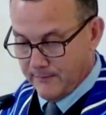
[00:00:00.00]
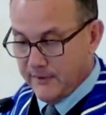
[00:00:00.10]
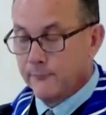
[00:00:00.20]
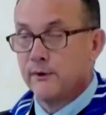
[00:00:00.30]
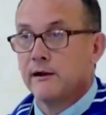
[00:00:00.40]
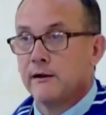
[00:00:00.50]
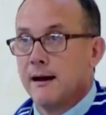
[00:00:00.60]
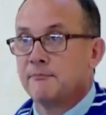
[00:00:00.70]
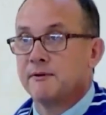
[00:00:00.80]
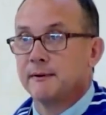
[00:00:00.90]
But we are
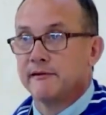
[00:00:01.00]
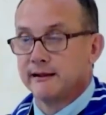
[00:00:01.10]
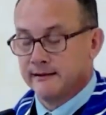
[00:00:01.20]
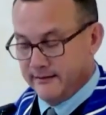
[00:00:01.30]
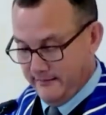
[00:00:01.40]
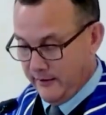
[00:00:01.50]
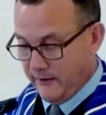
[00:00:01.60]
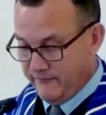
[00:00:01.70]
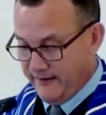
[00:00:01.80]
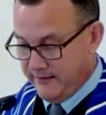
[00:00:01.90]
optimistic in
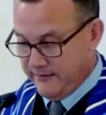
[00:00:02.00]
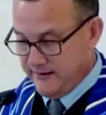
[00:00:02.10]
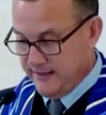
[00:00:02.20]
our faith,